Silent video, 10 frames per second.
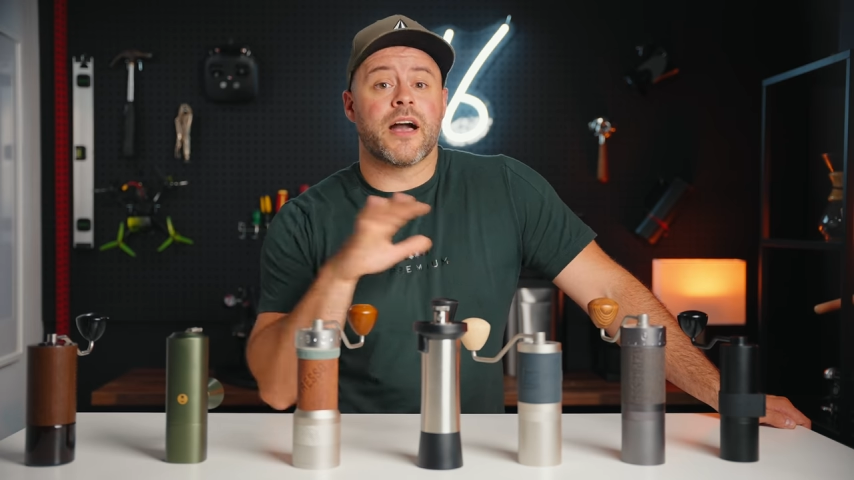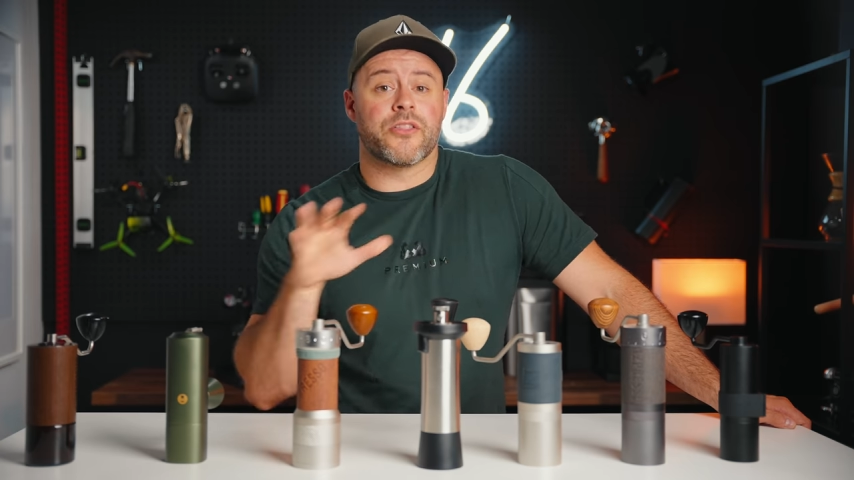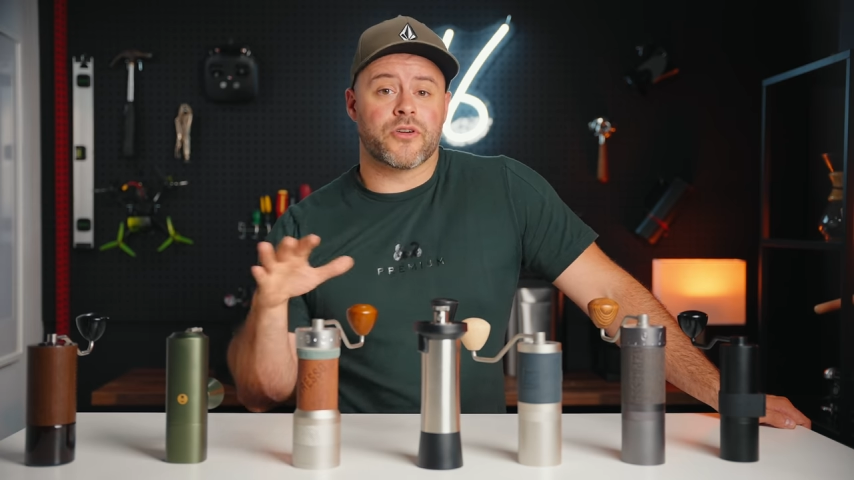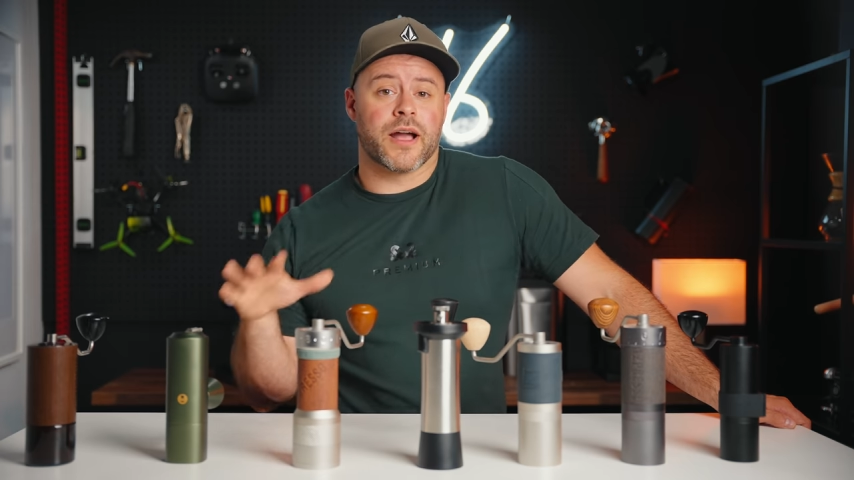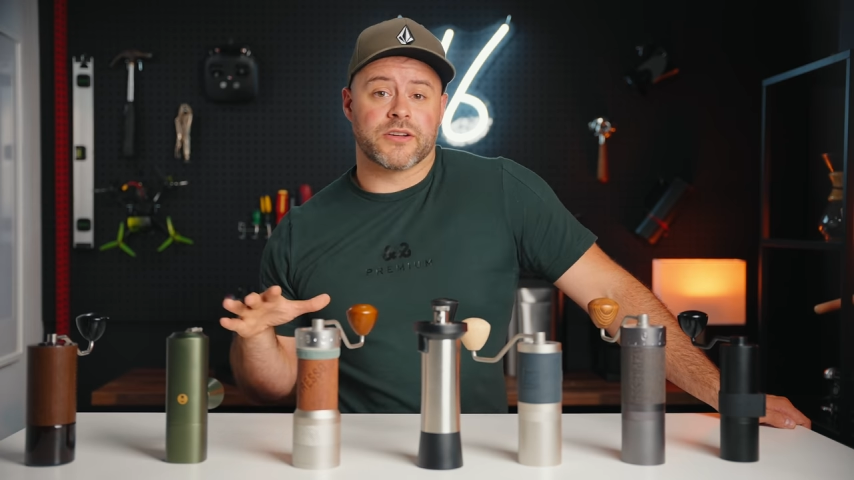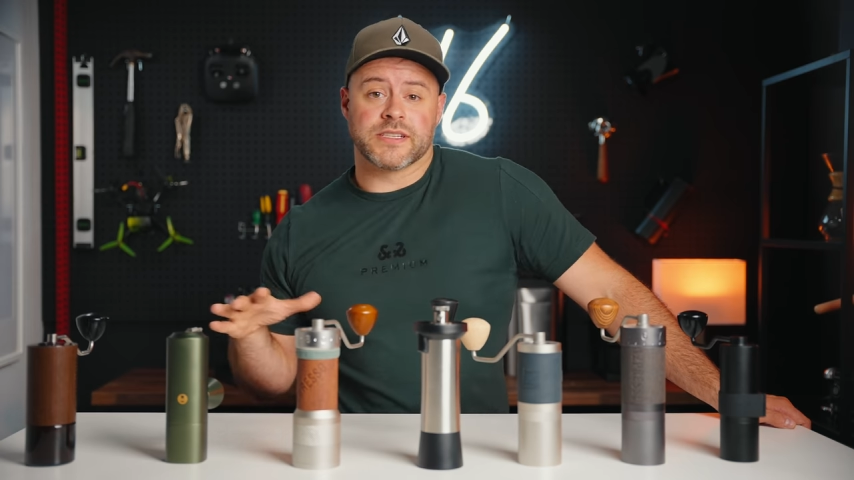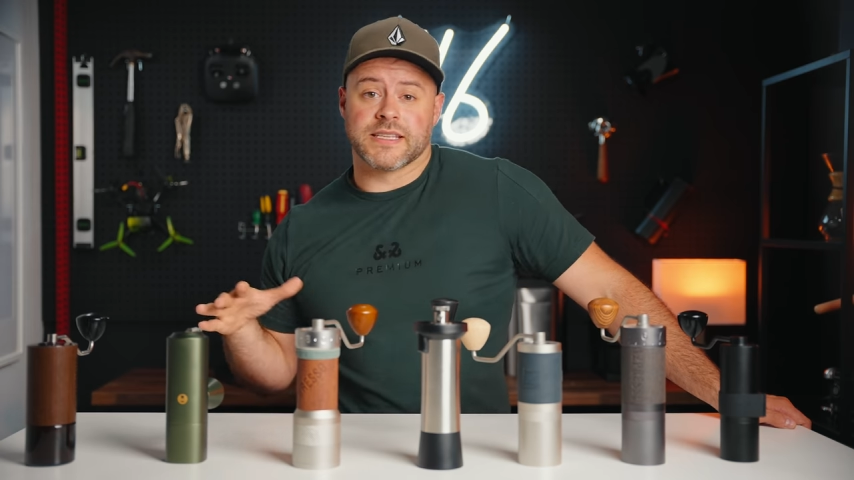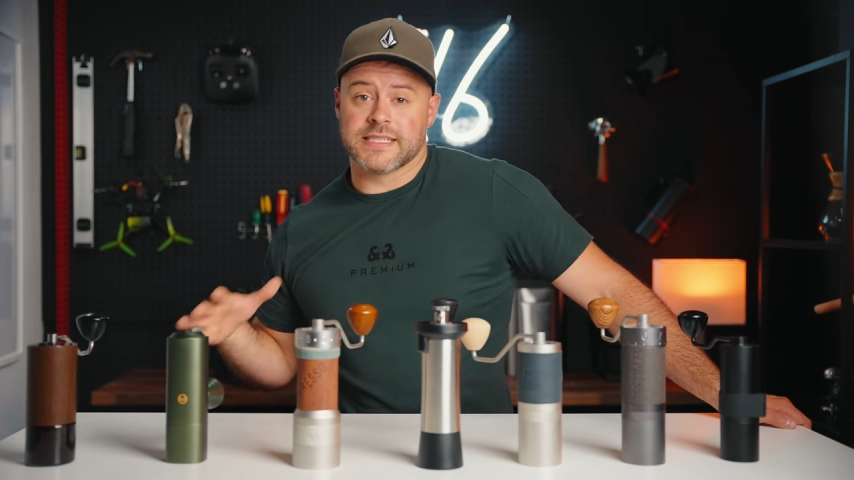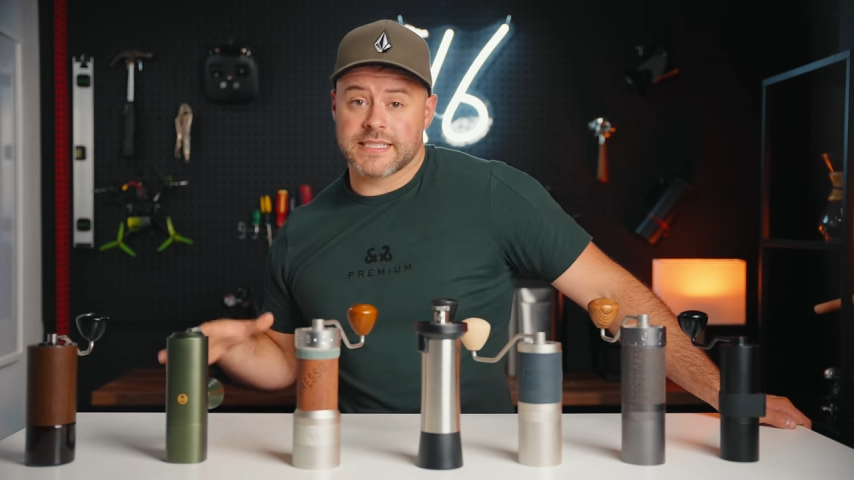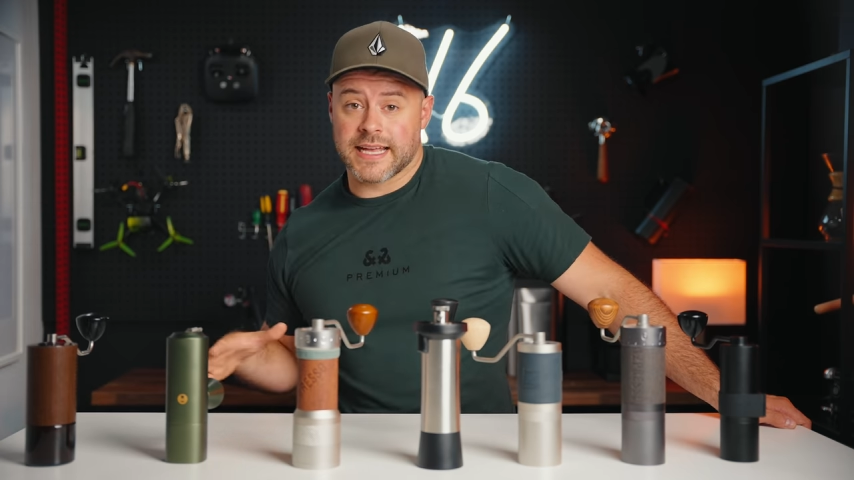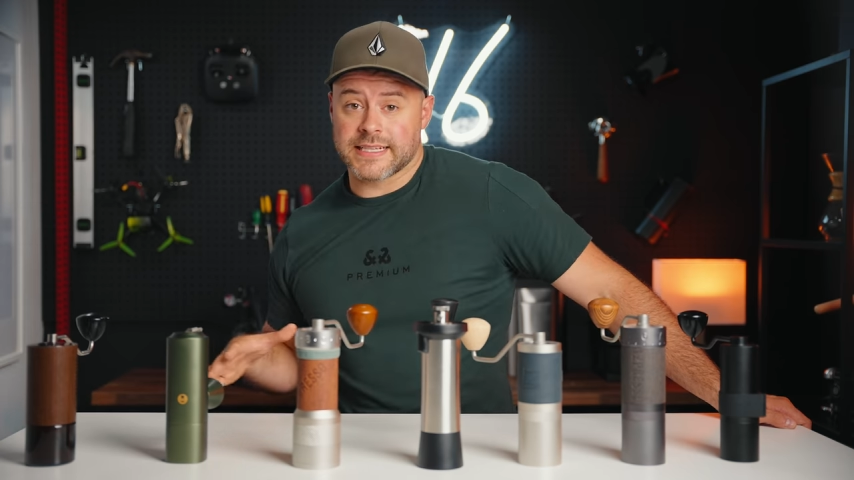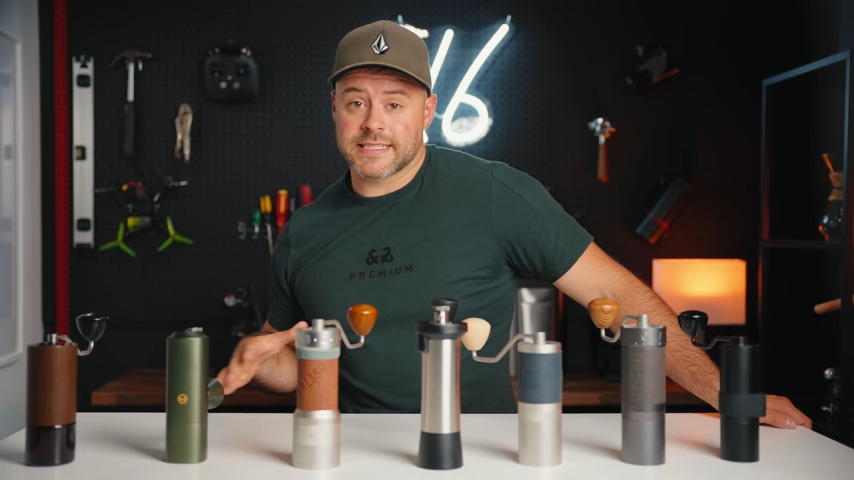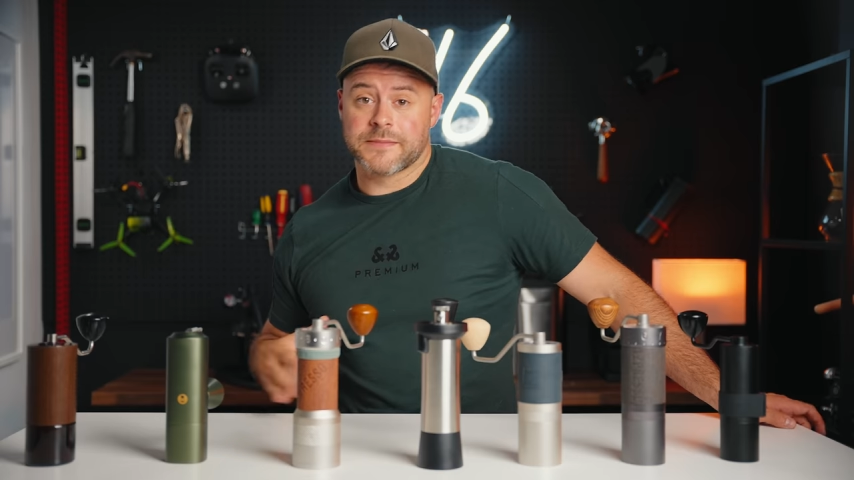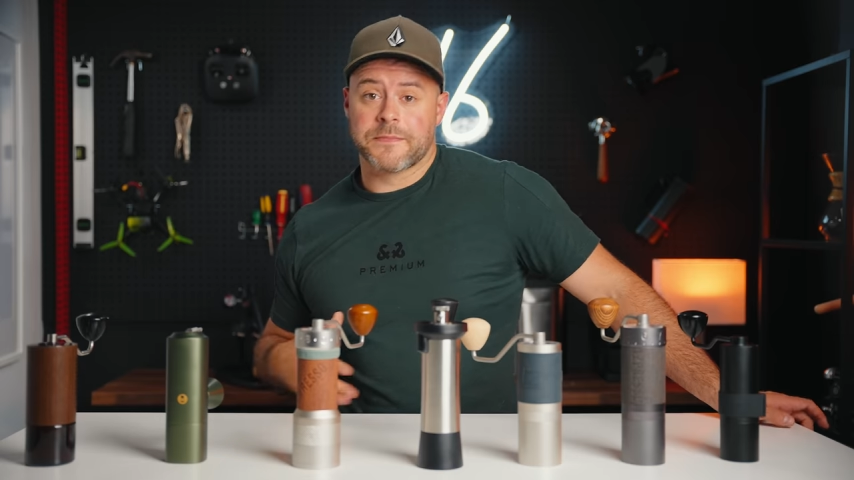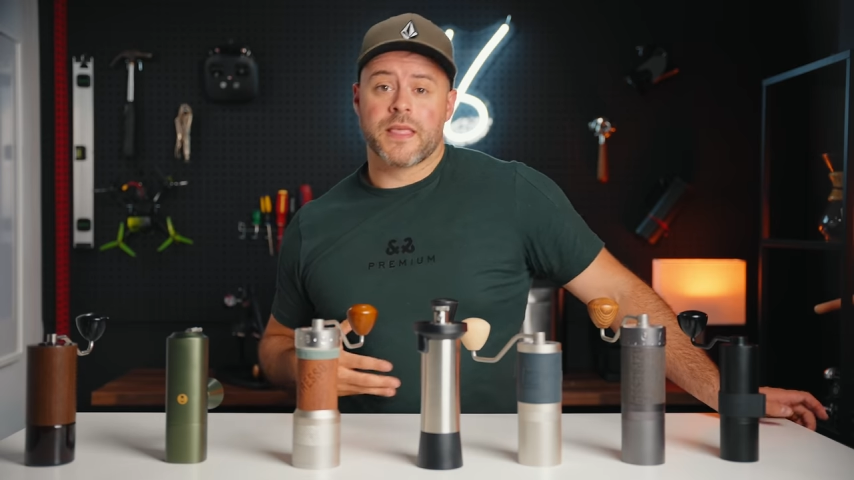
other grinders in this test.